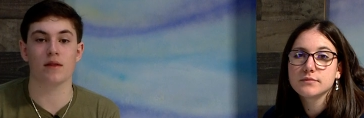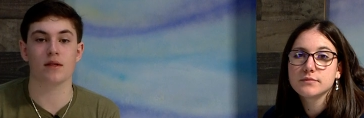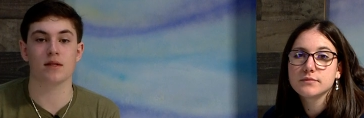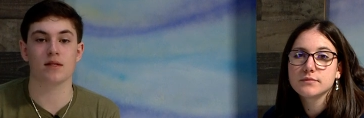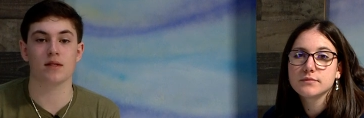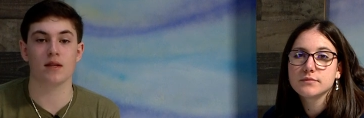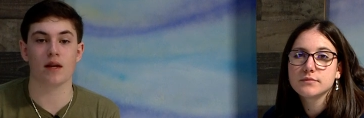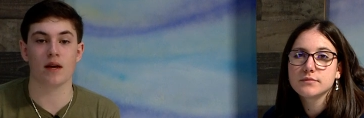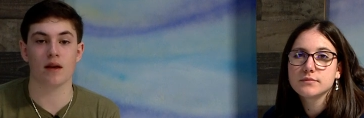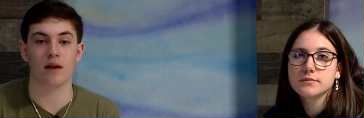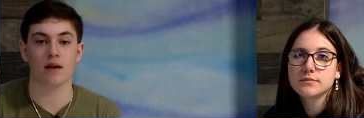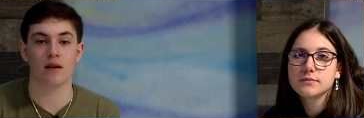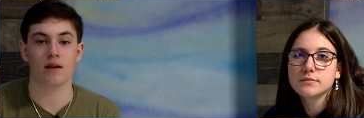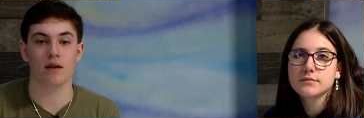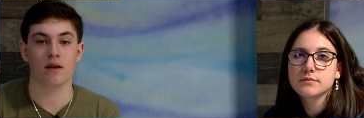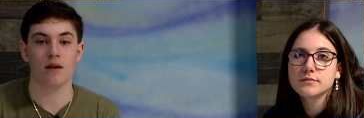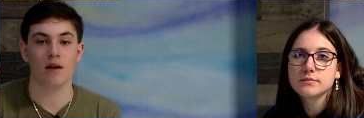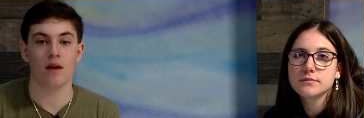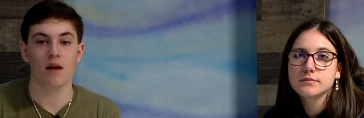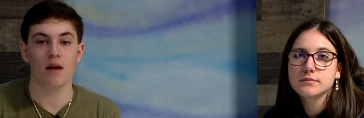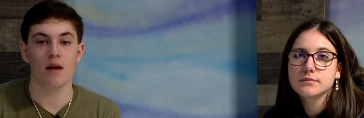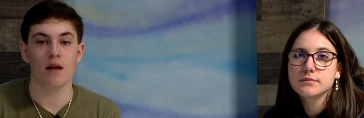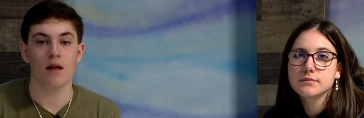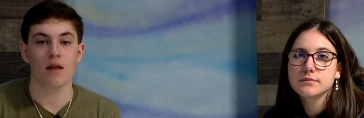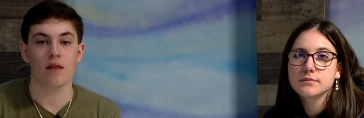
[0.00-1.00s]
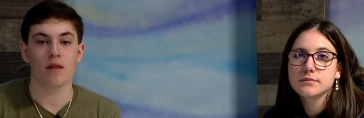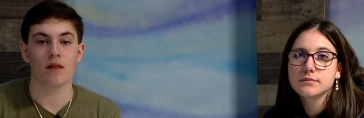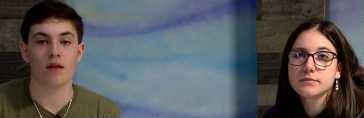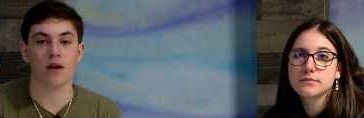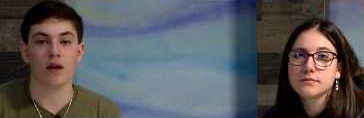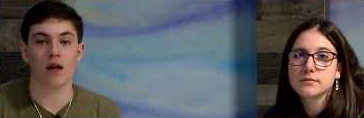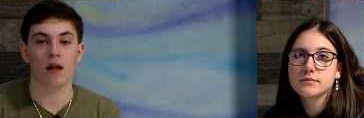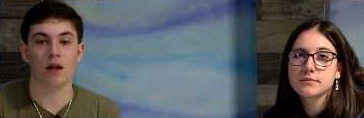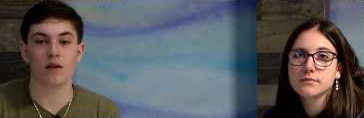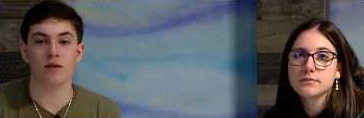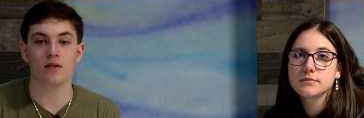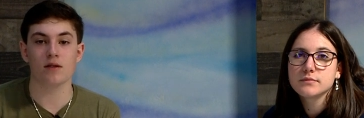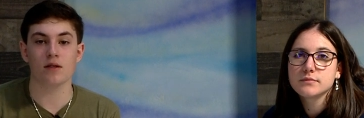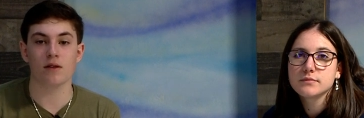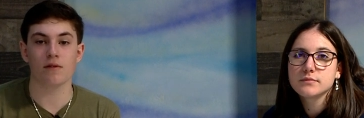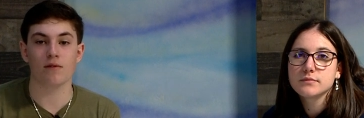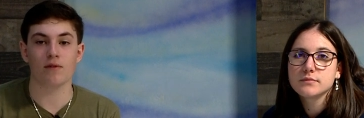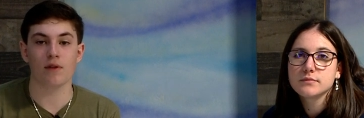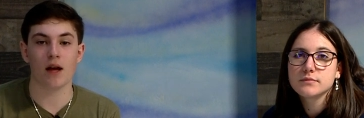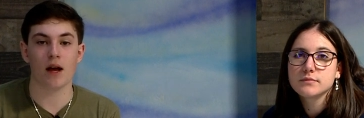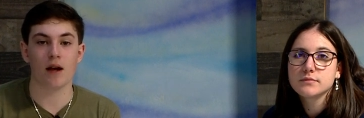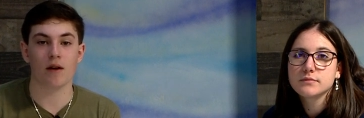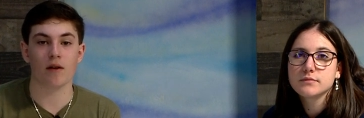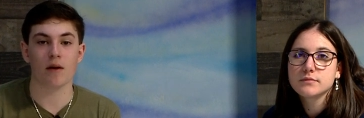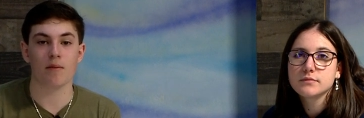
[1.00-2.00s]
Speaker 1: on this day. The colors of the
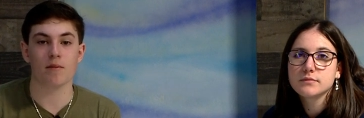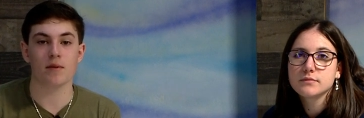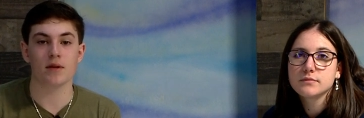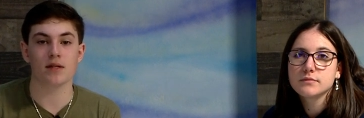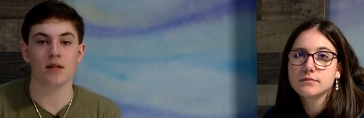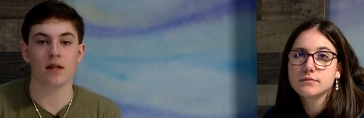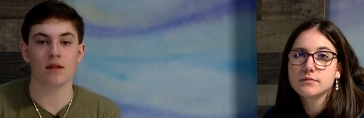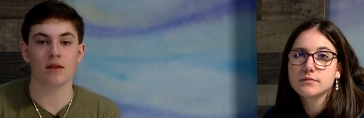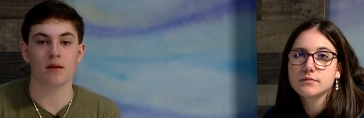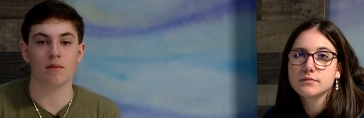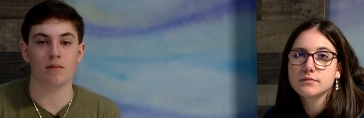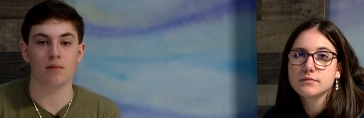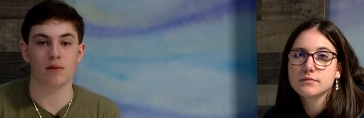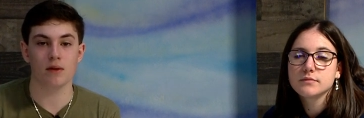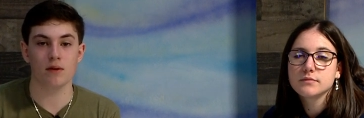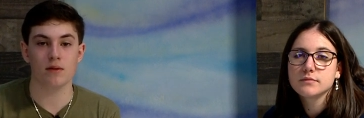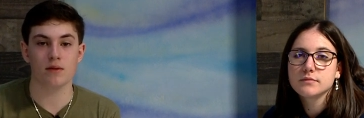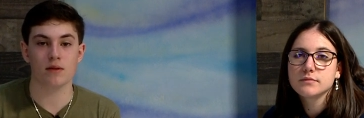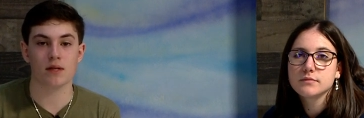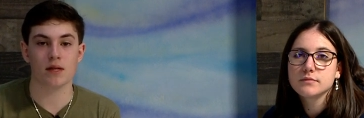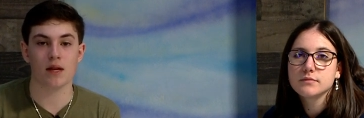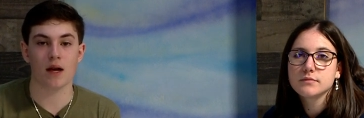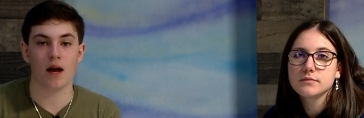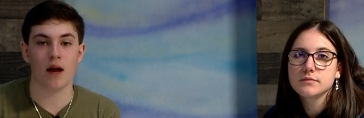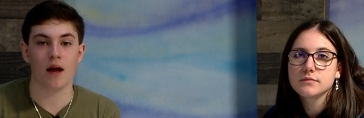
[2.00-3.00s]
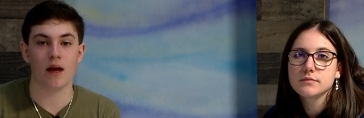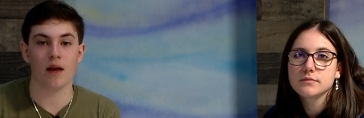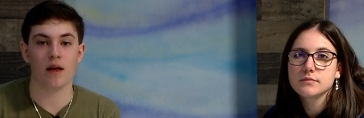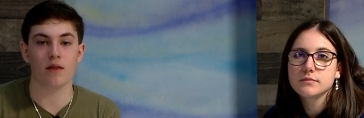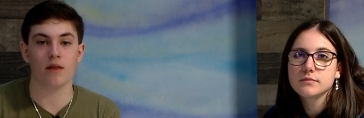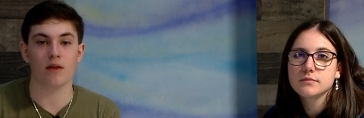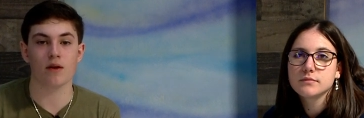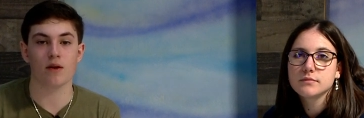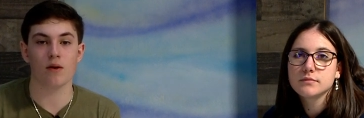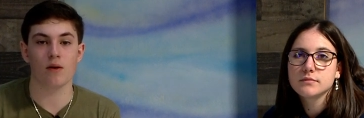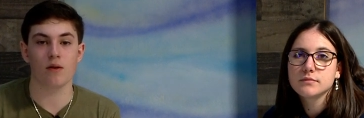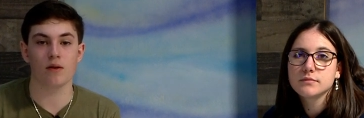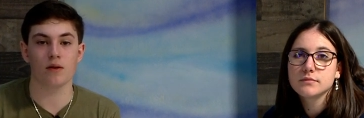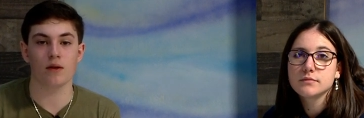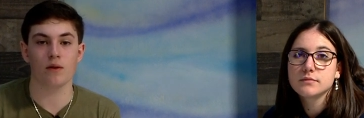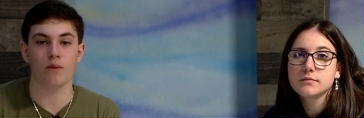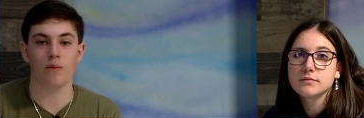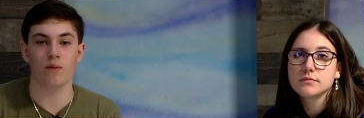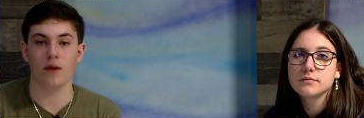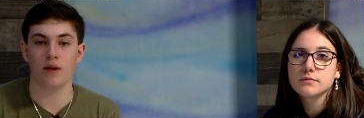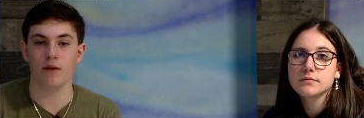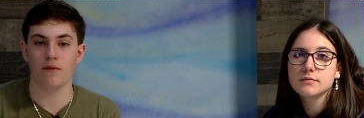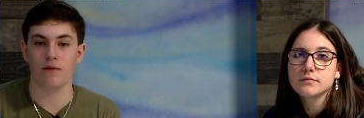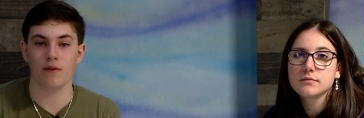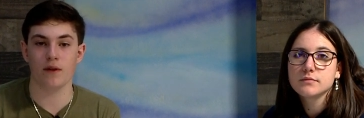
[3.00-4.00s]
flag represent the blue sky and the
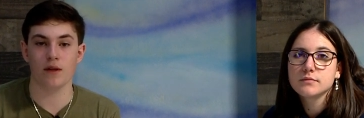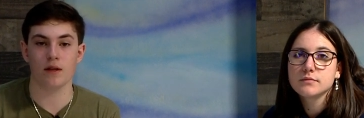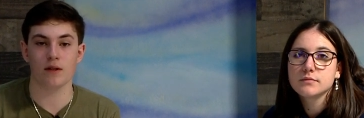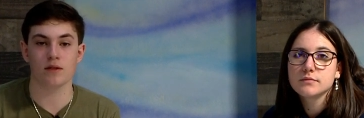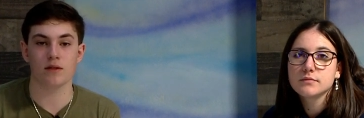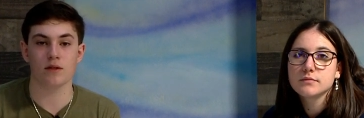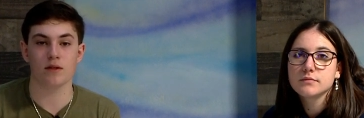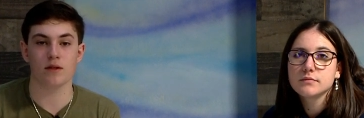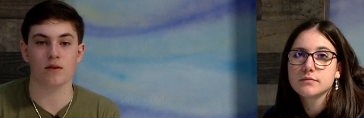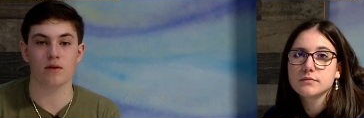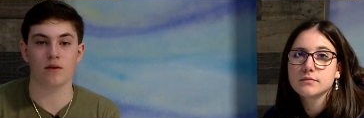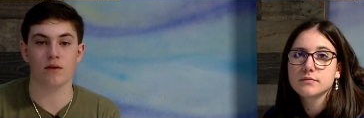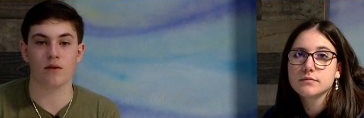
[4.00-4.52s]
golden wheat fields